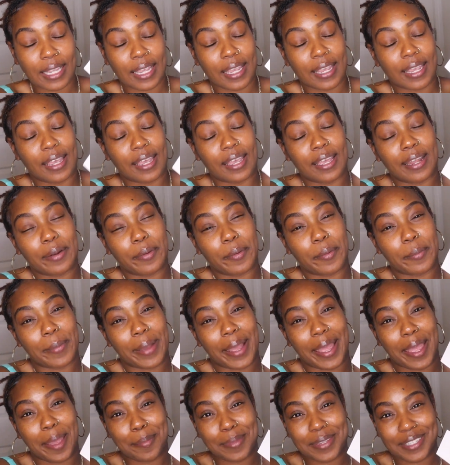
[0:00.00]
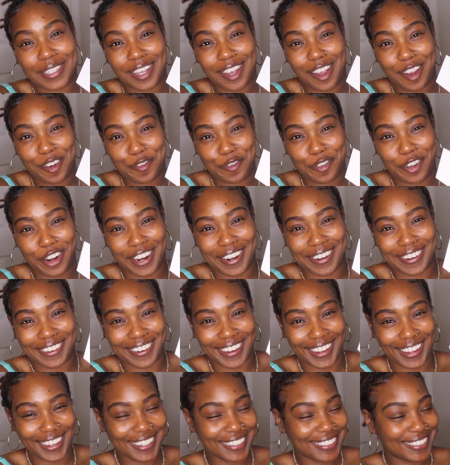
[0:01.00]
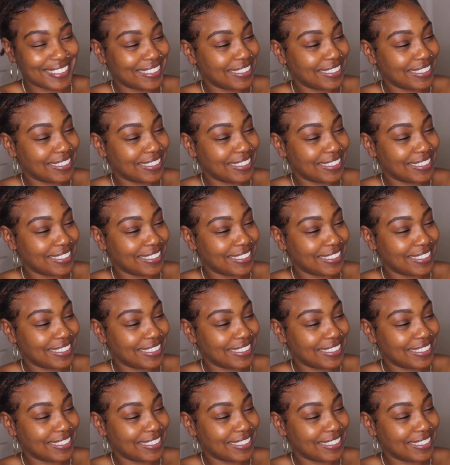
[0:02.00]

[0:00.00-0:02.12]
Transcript: and on my amazon front okay